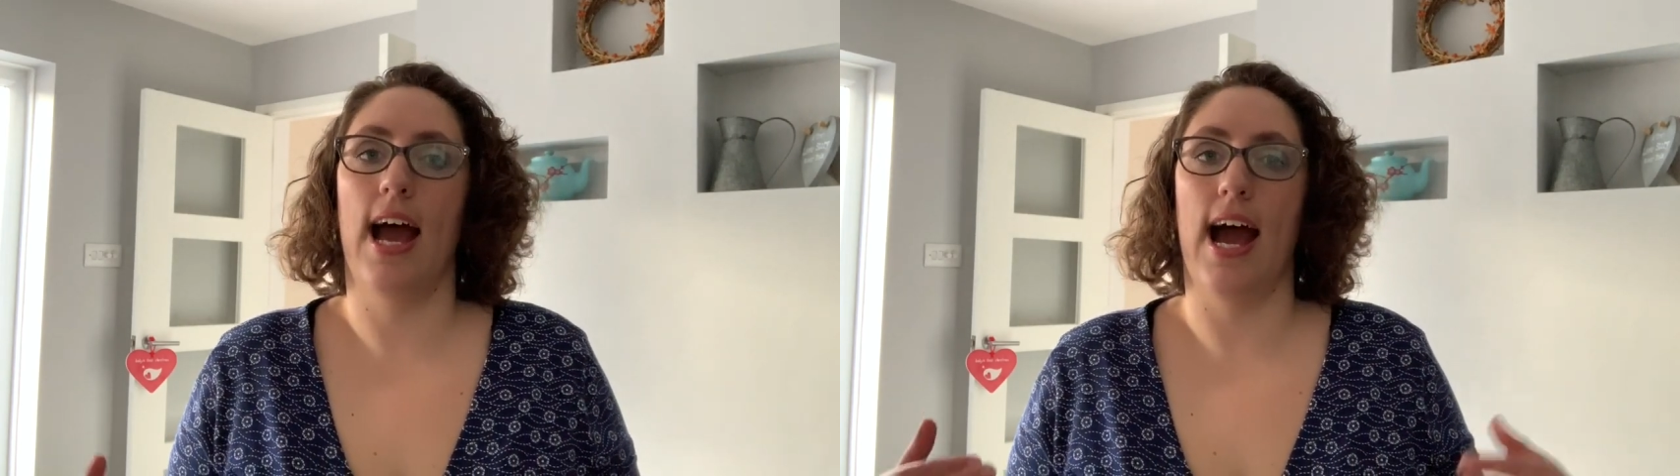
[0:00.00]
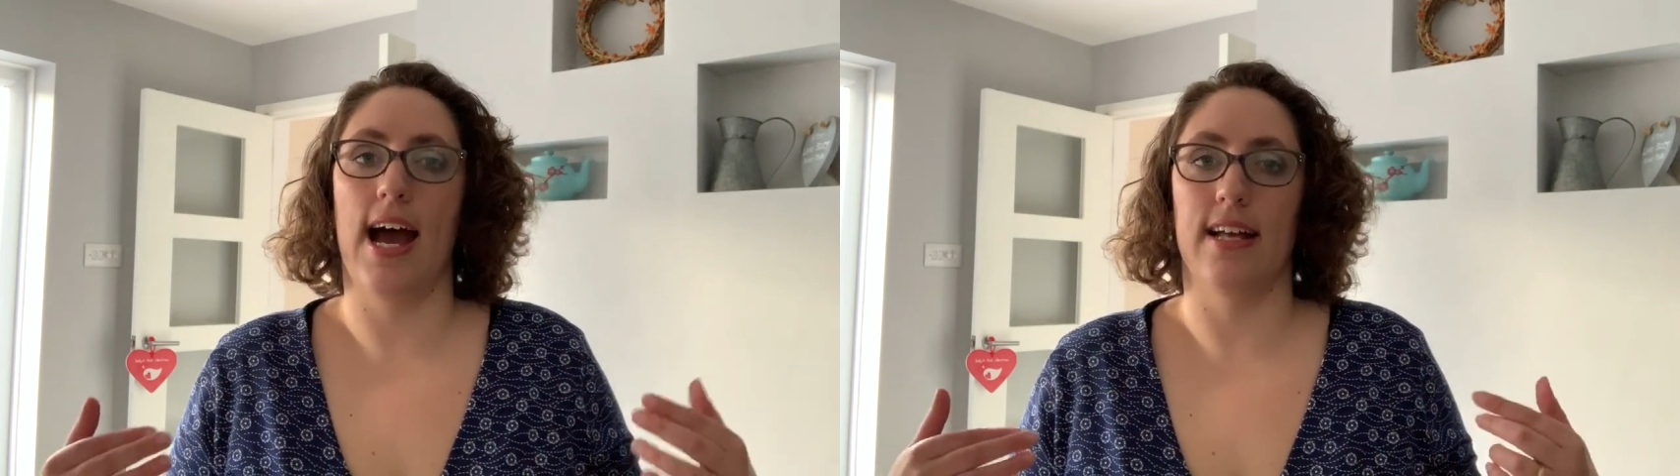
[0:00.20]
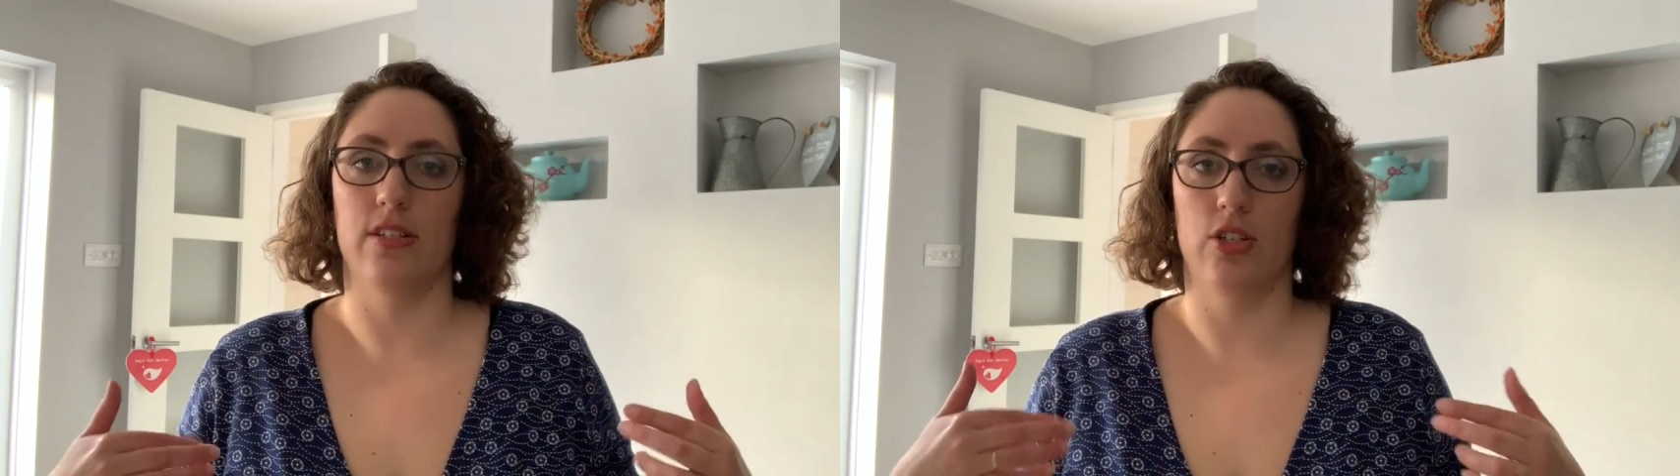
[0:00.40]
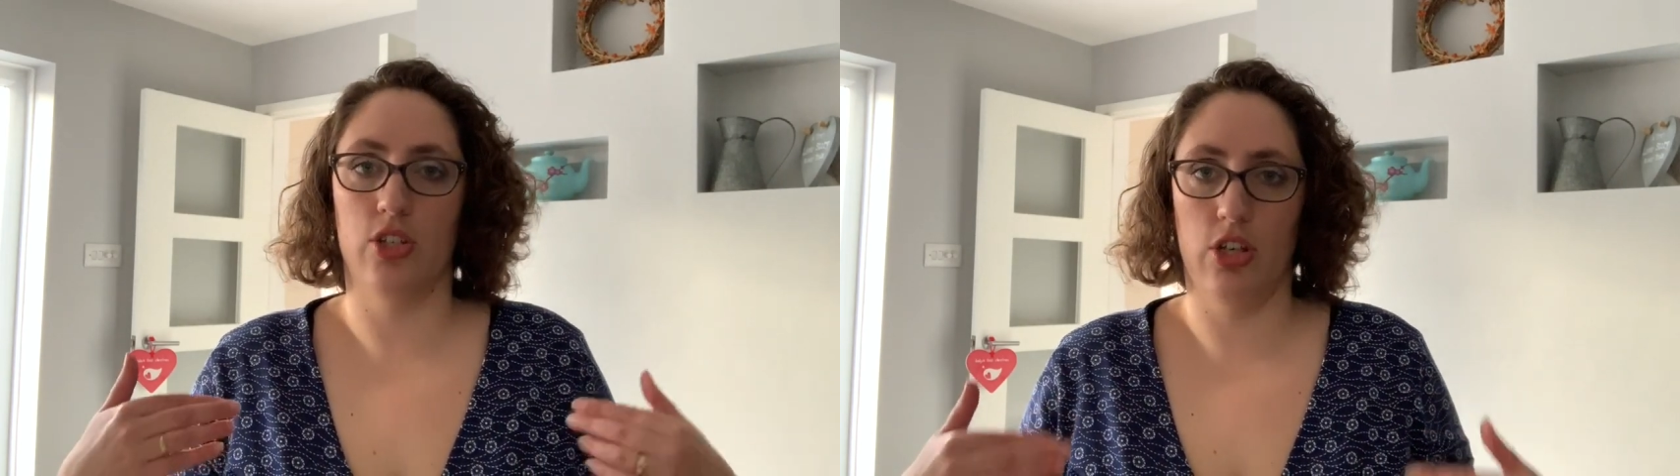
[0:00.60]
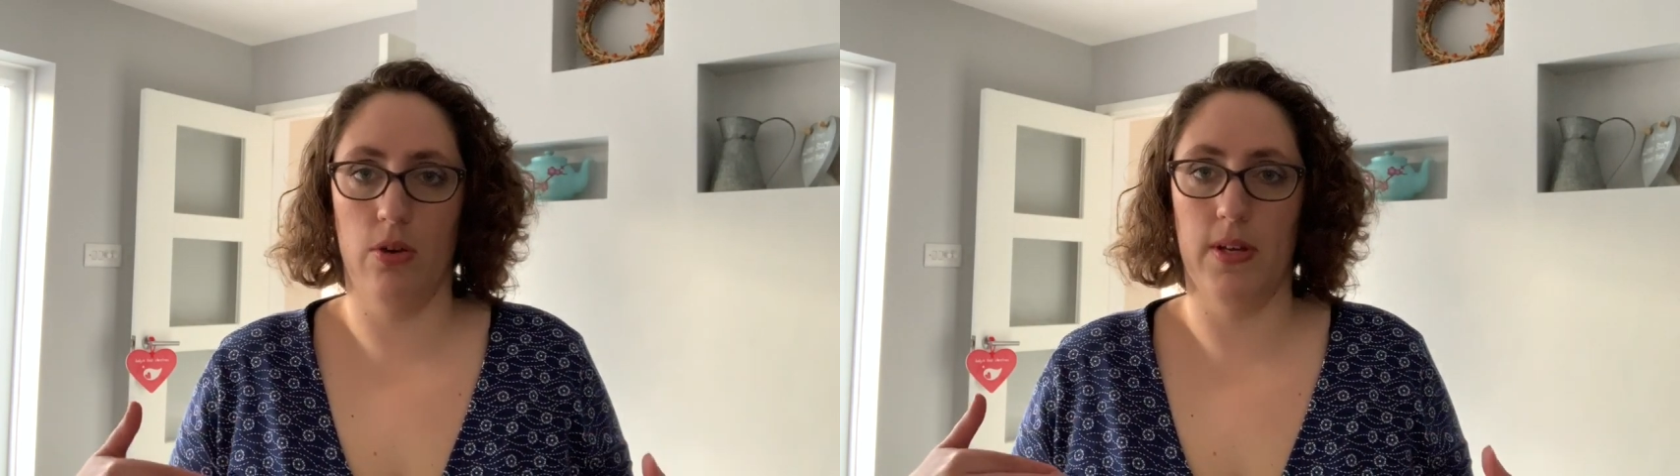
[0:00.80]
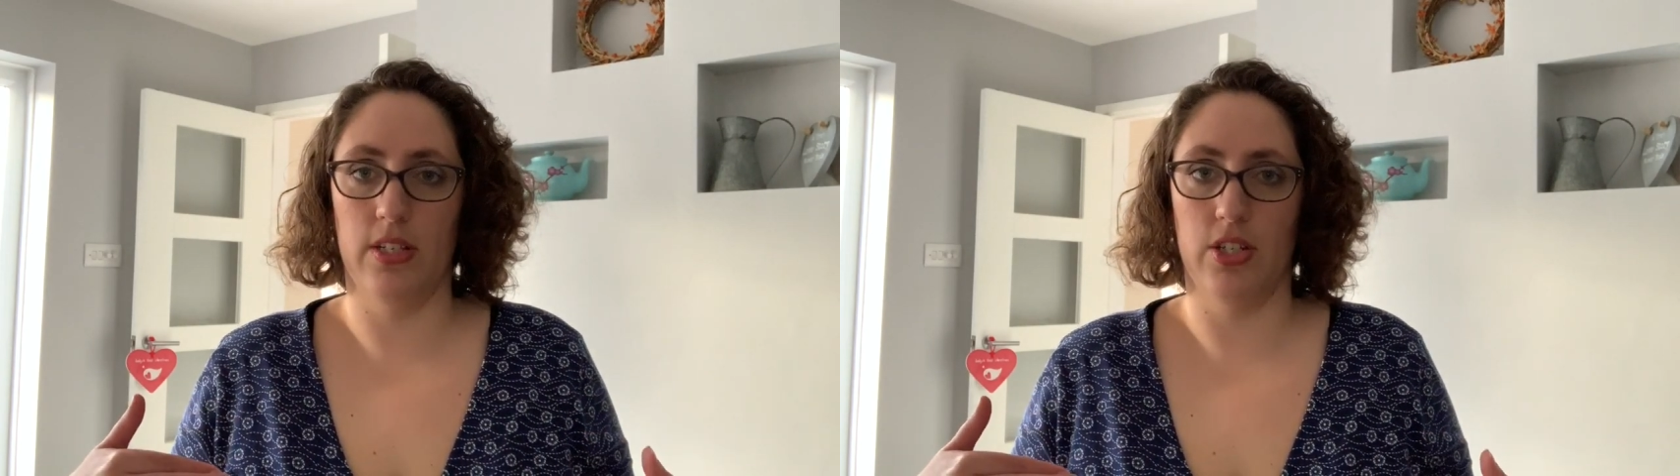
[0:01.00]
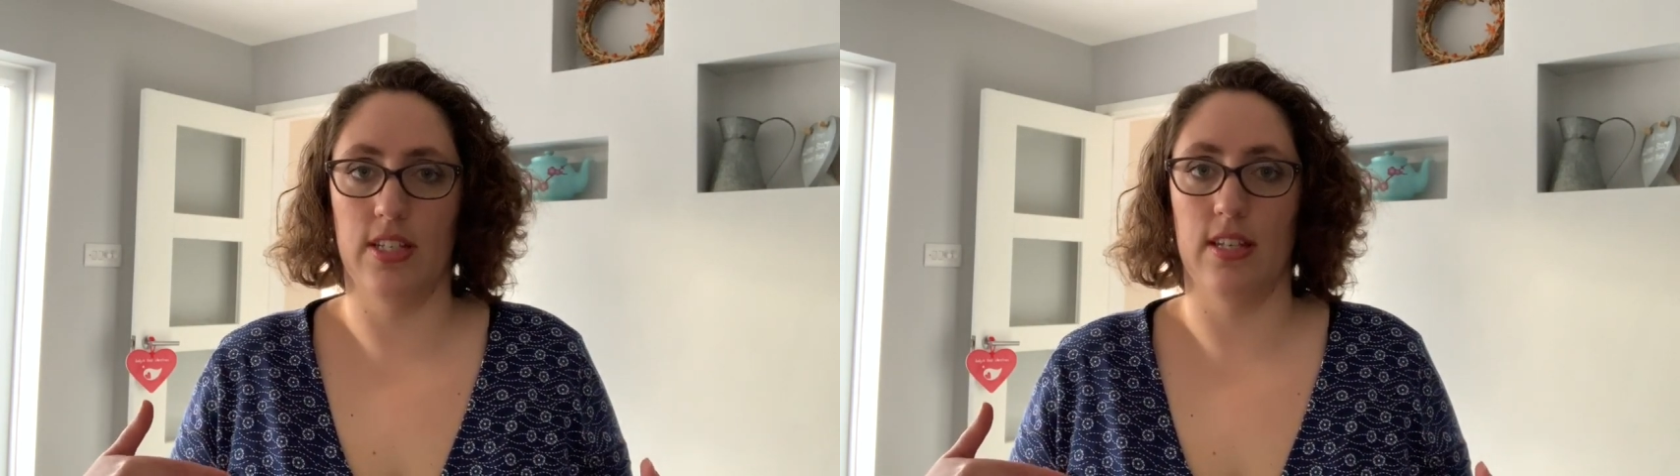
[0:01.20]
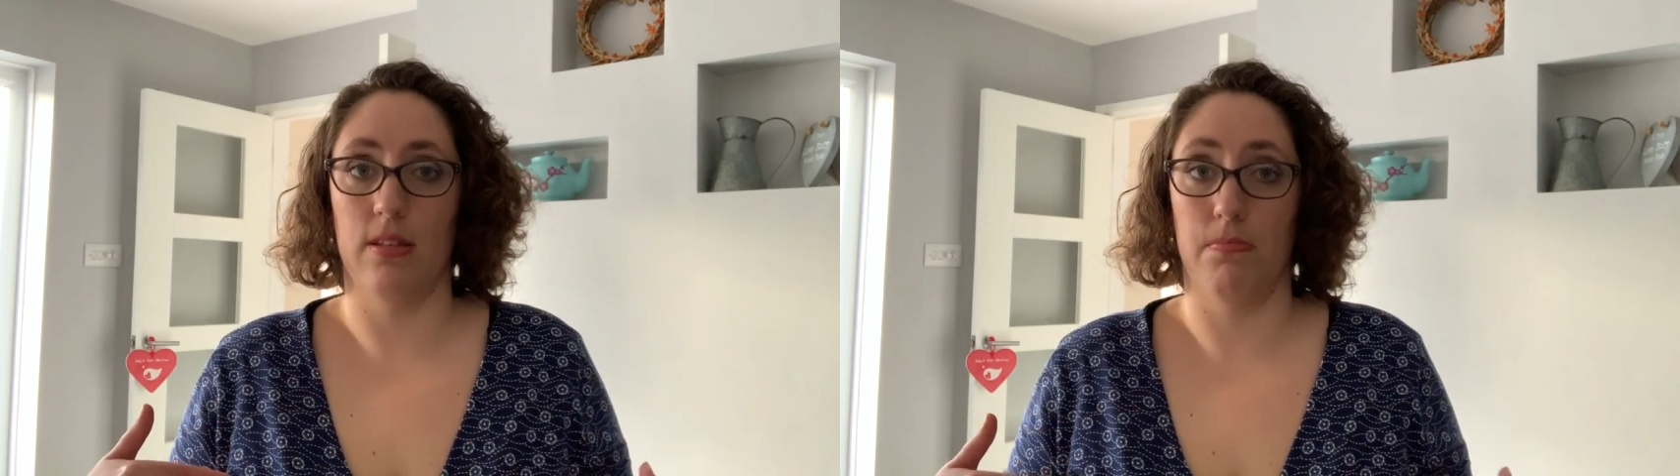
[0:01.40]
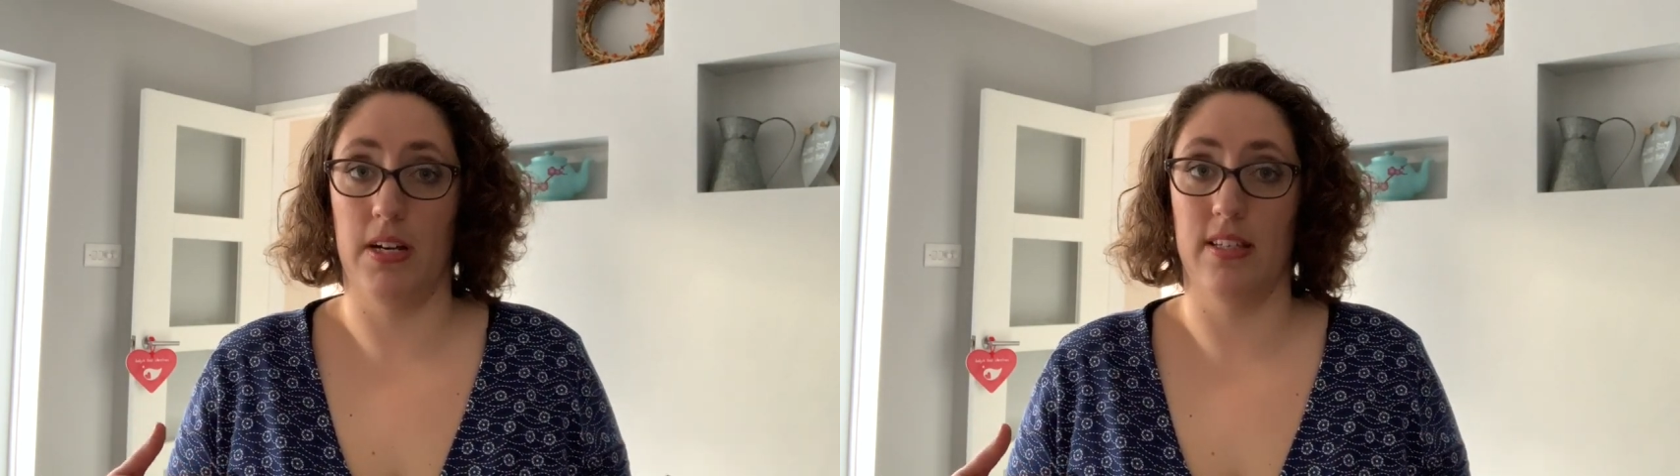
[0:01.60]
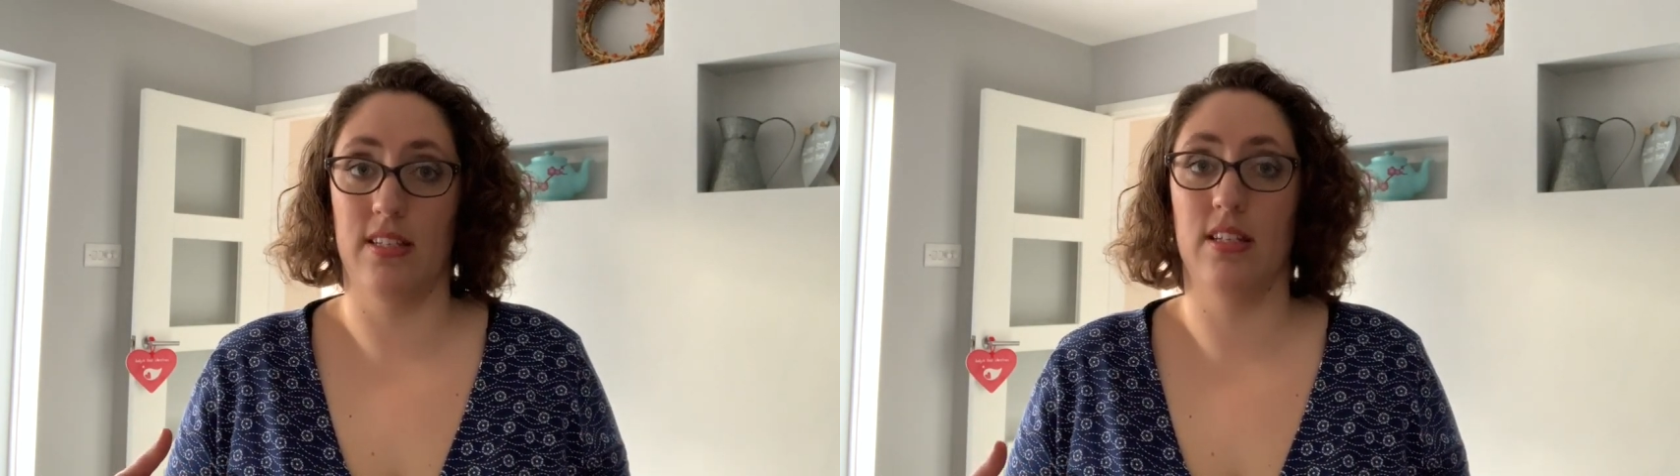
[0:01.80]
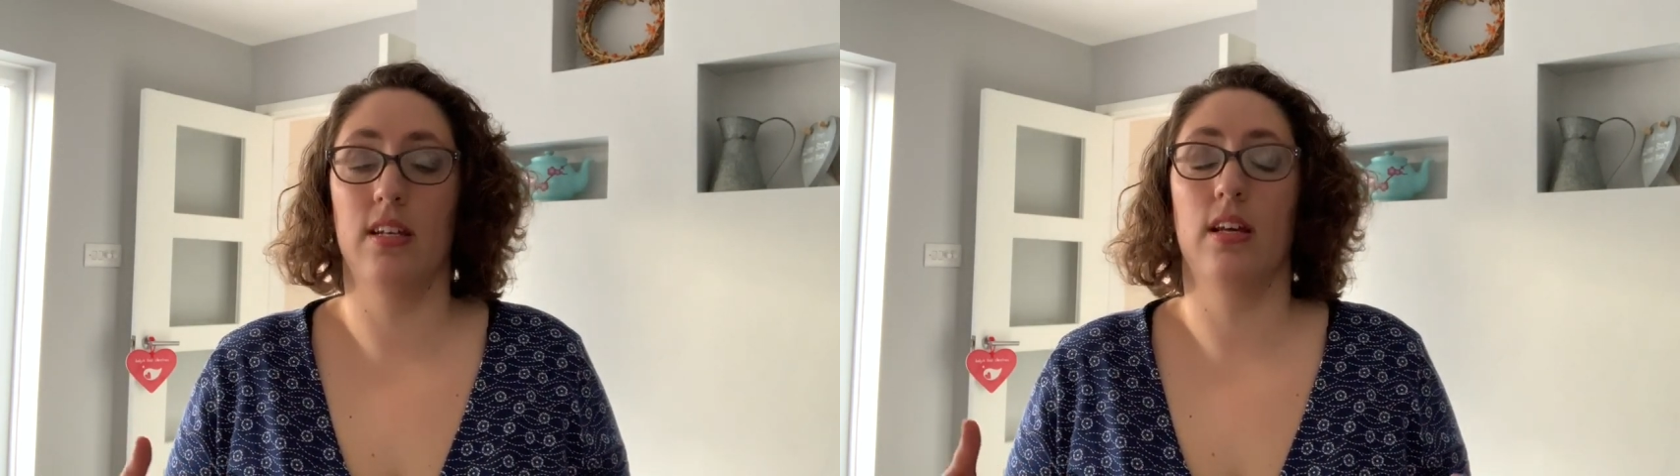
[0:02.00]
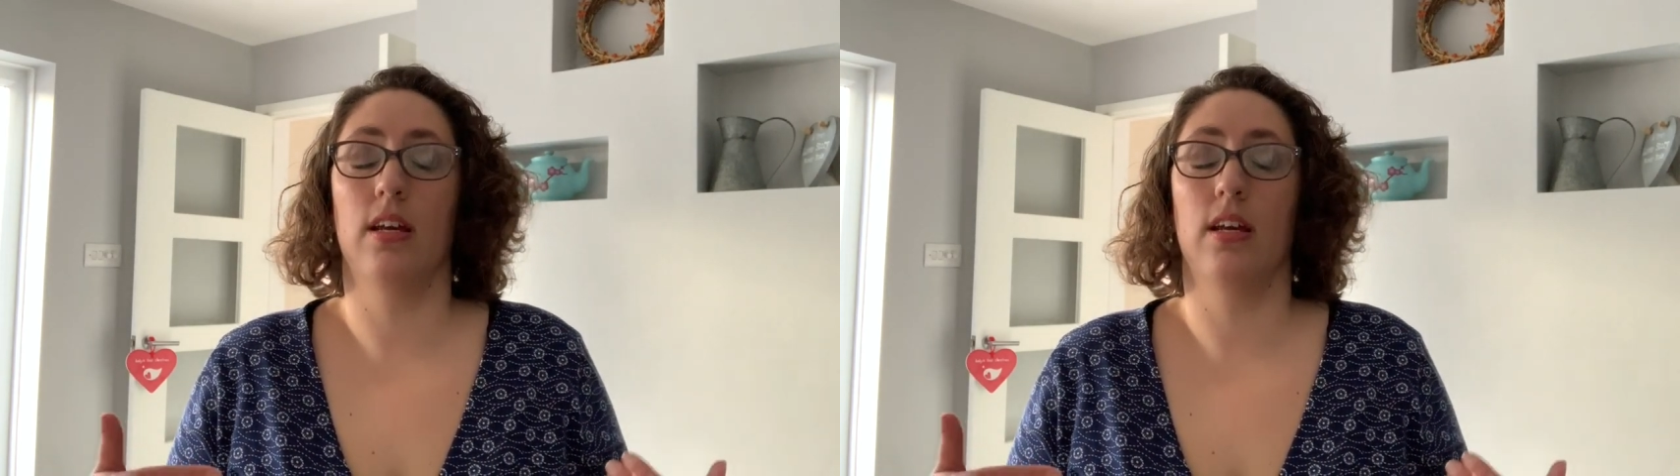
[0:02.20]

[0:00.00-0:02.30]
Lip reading: and 2 inches at the bust